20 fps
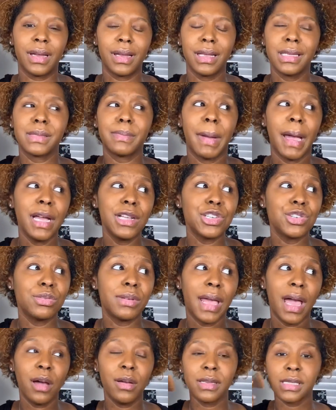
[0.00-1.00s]
Cause mind you,
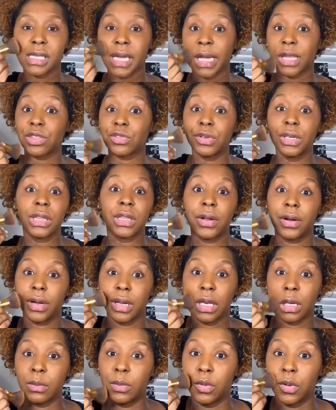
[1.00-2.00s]
now it's like 3:30
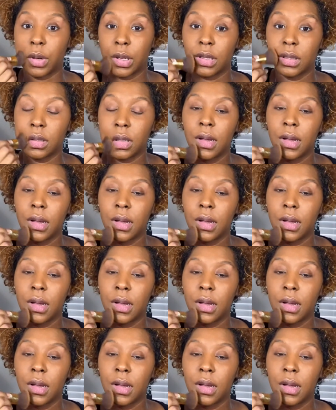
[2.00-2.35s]
in the morning.